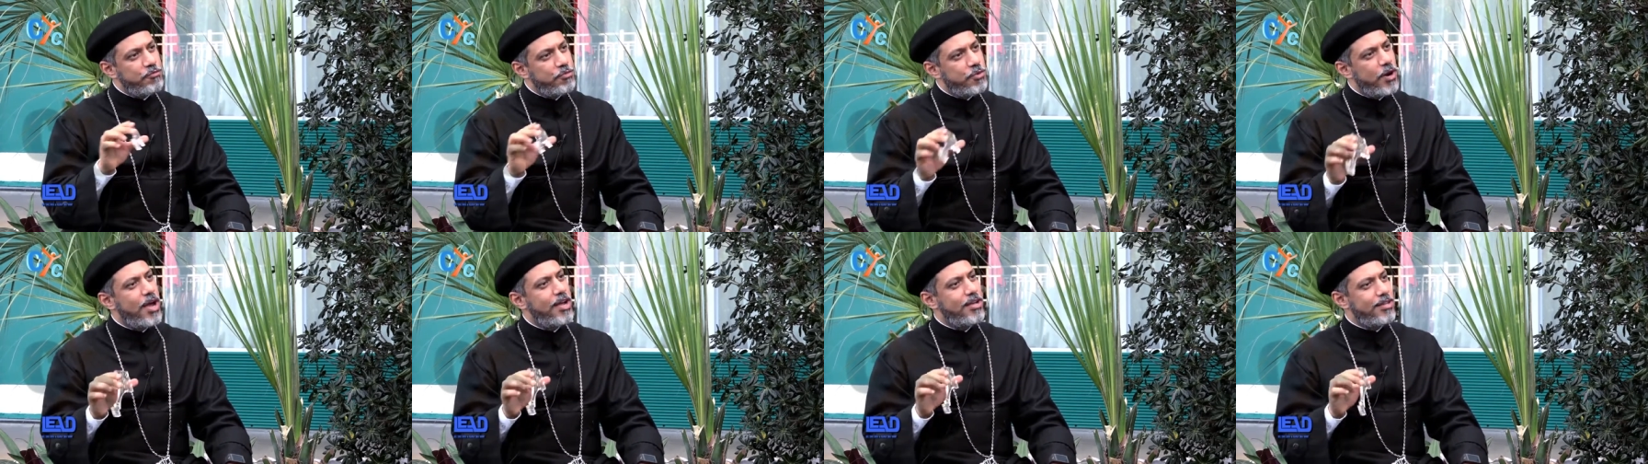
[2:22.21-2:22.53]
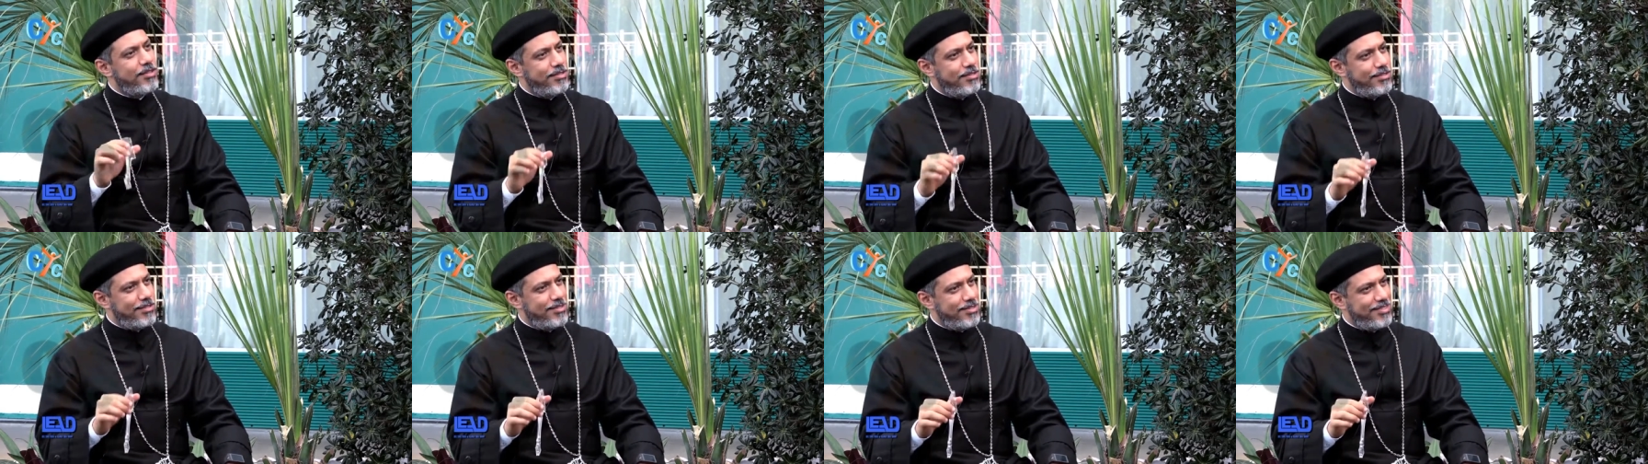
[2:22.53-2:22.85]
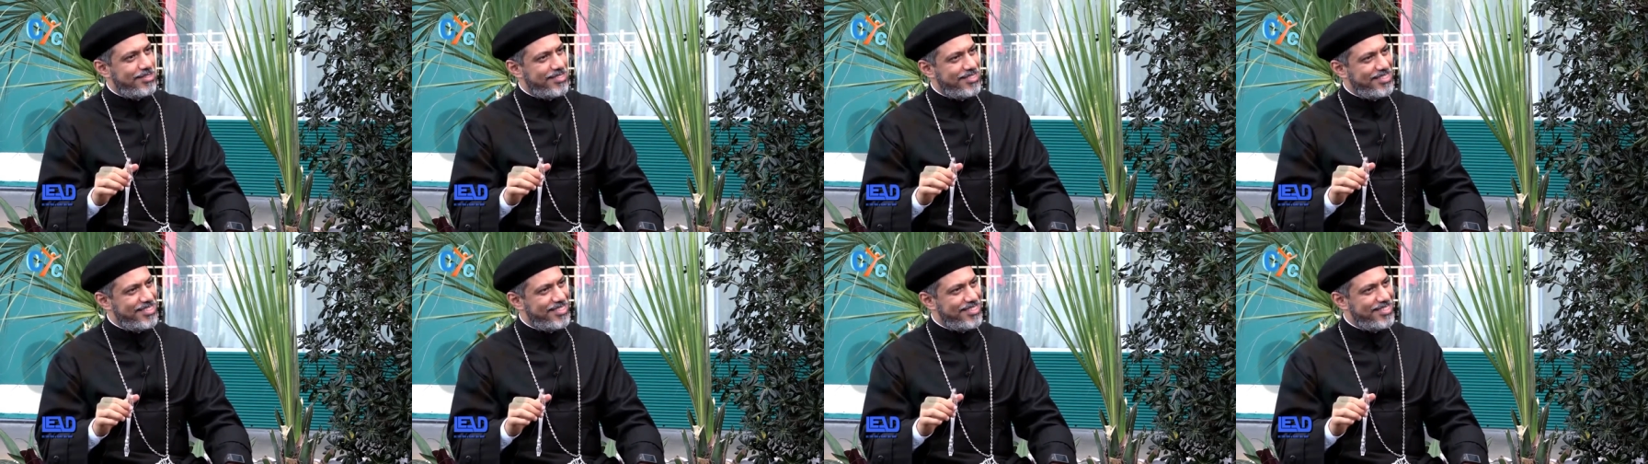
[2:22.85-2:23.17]
pride.
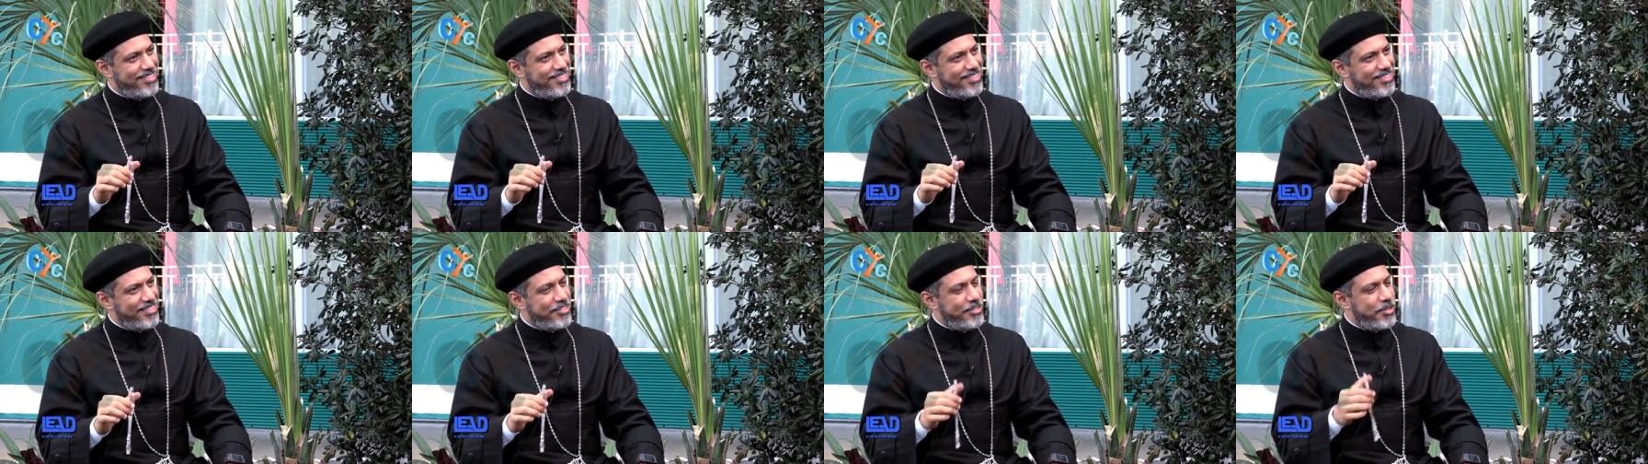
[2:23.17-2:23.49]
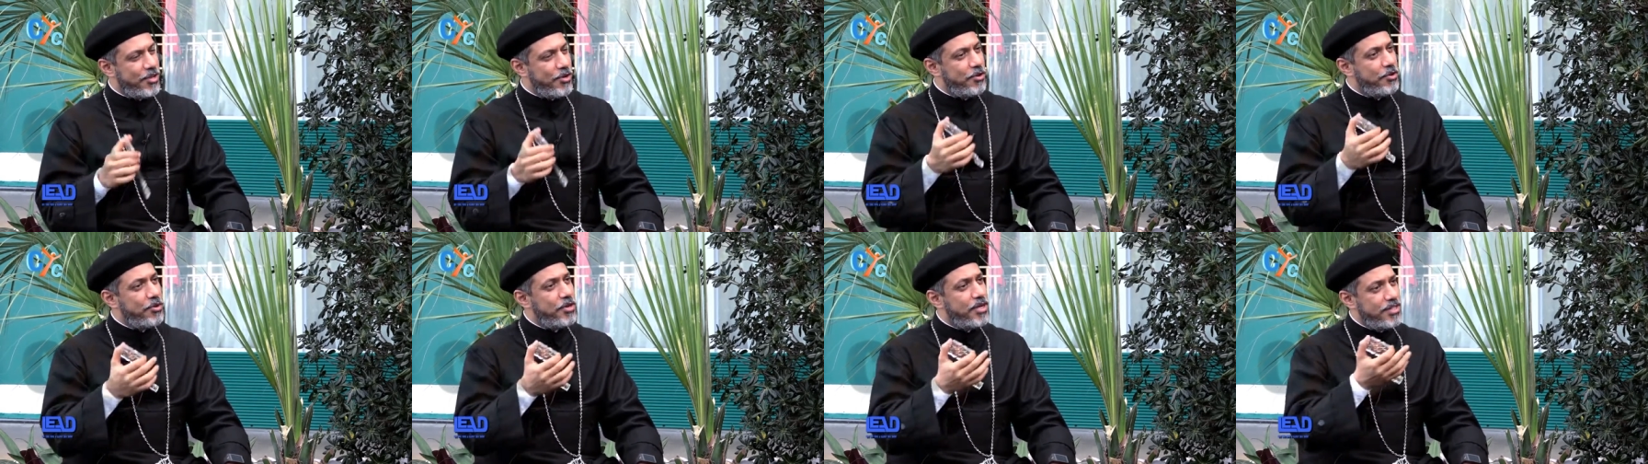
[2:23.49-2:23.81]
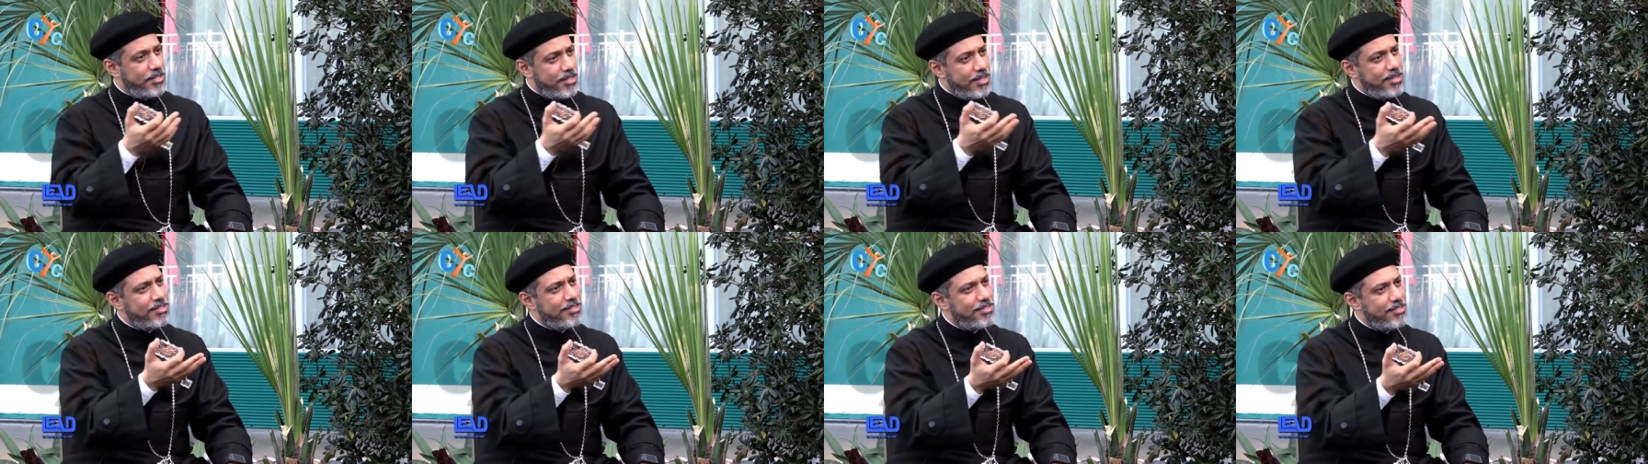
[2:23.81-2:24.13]
So
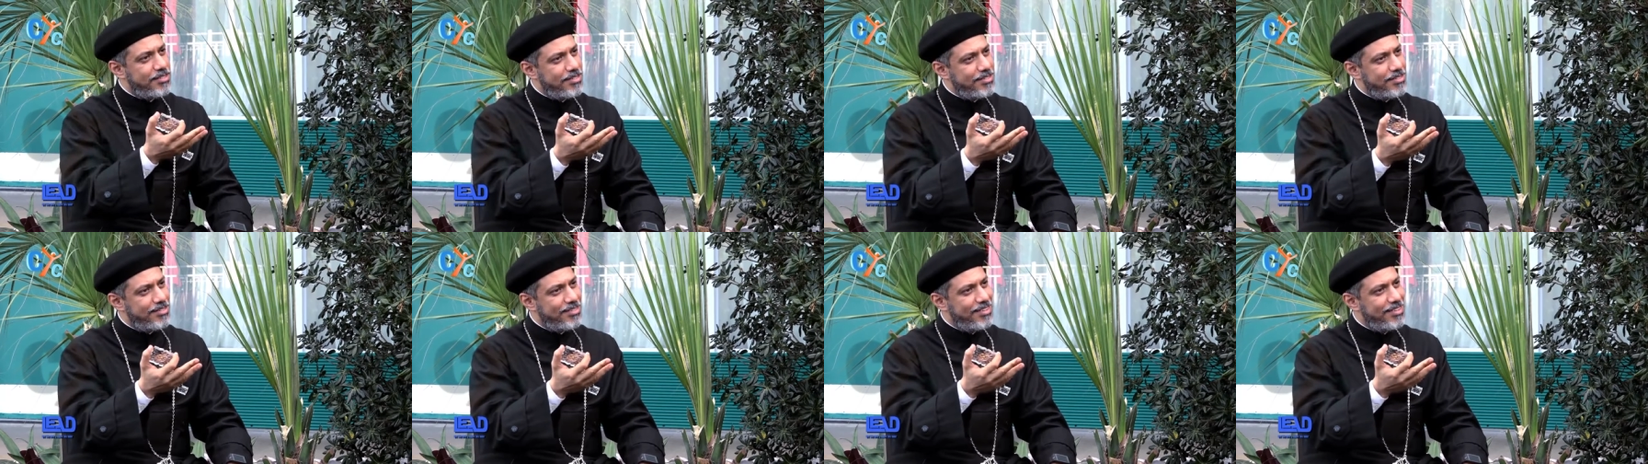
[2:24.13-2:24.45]
it is,